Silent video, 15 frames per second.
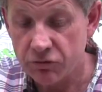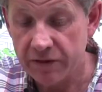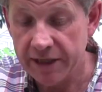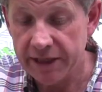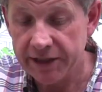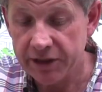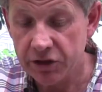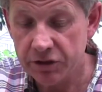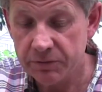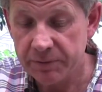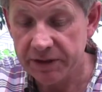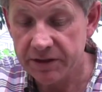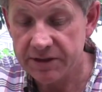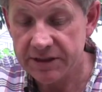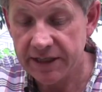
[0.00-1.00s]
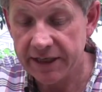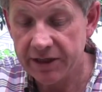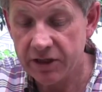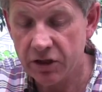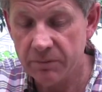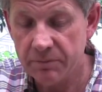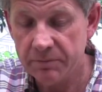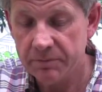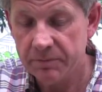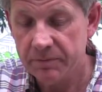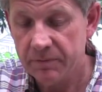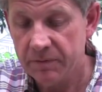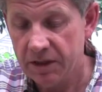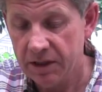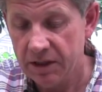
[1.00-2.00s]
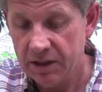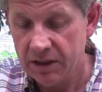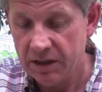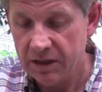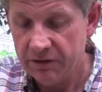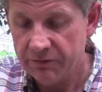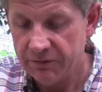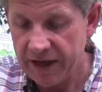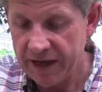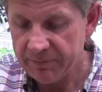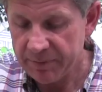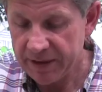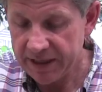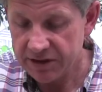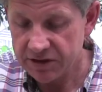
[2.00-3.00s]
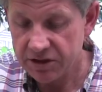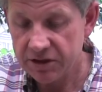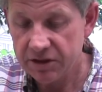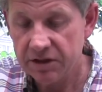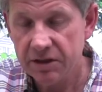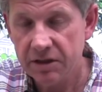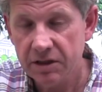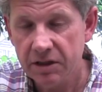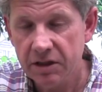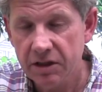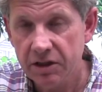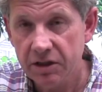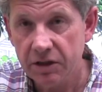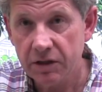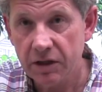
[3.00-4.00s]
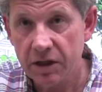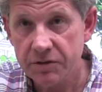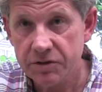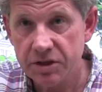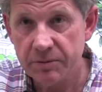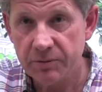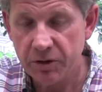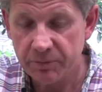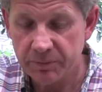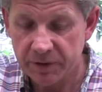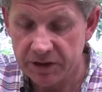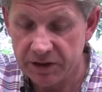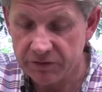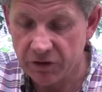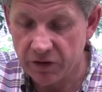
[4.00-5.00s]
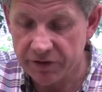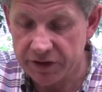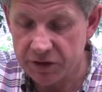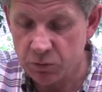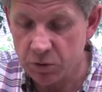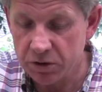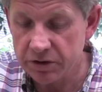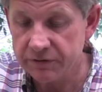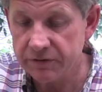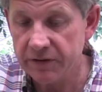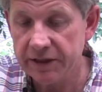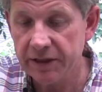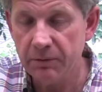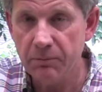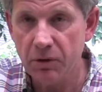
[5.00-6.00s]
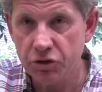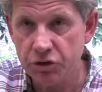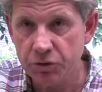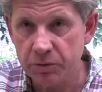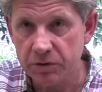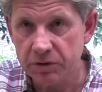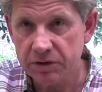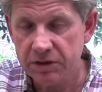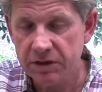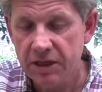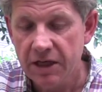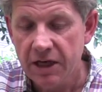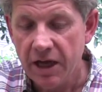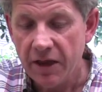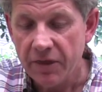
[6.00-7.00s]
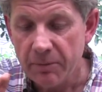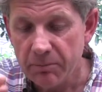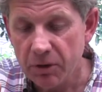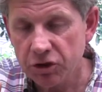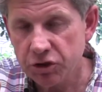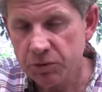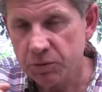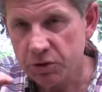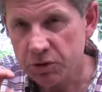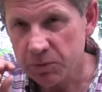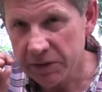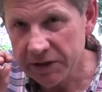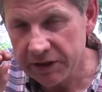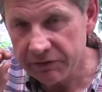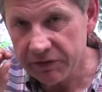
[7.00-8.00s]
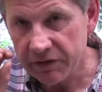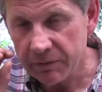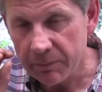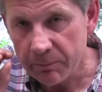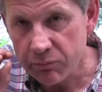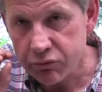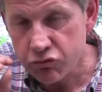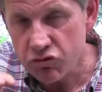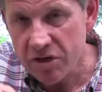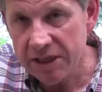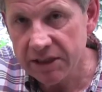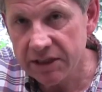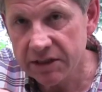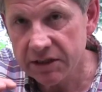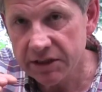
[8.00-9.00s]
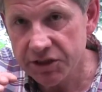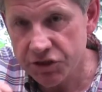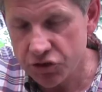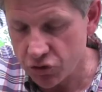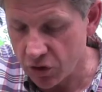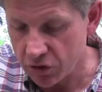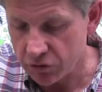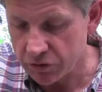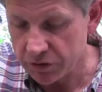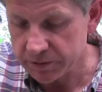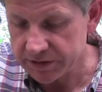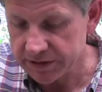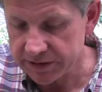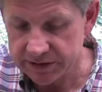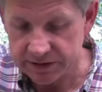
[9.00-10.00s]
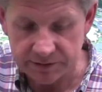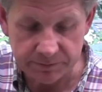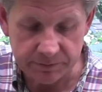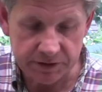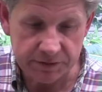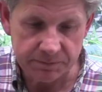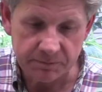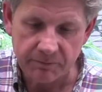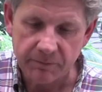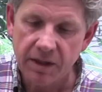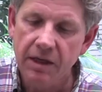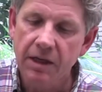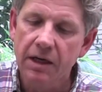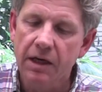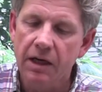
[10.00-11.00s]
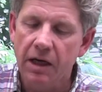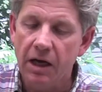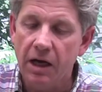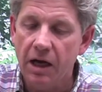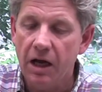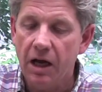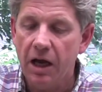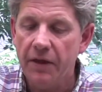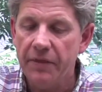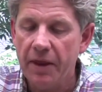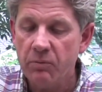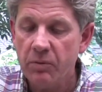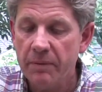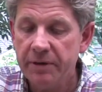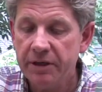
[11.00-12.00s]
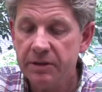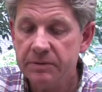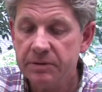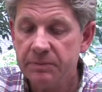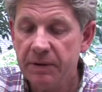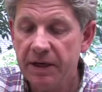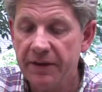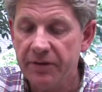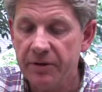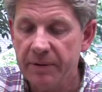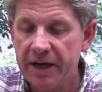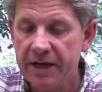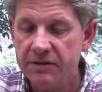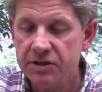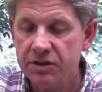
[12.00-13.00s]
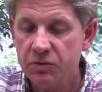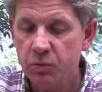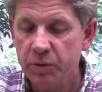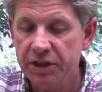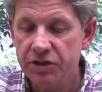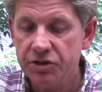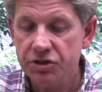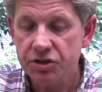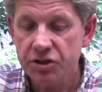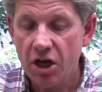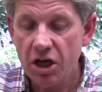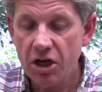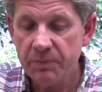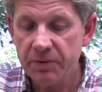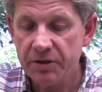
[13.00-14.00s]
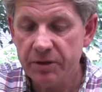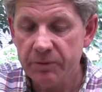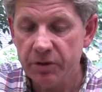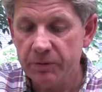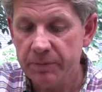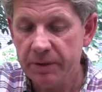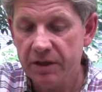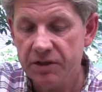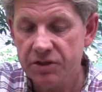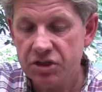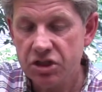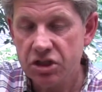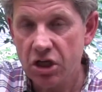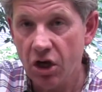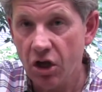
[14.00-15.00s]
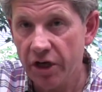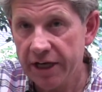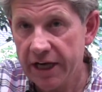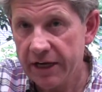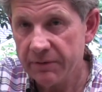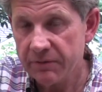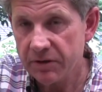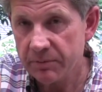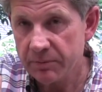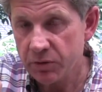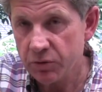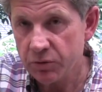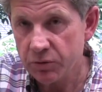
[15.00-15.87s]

are really good because they come flat packed. You close them up and you've got these wonderful little modules. And the modules will give you brilliantly strong root systems. And then when we come to plant them out, we can just open them up, slide out the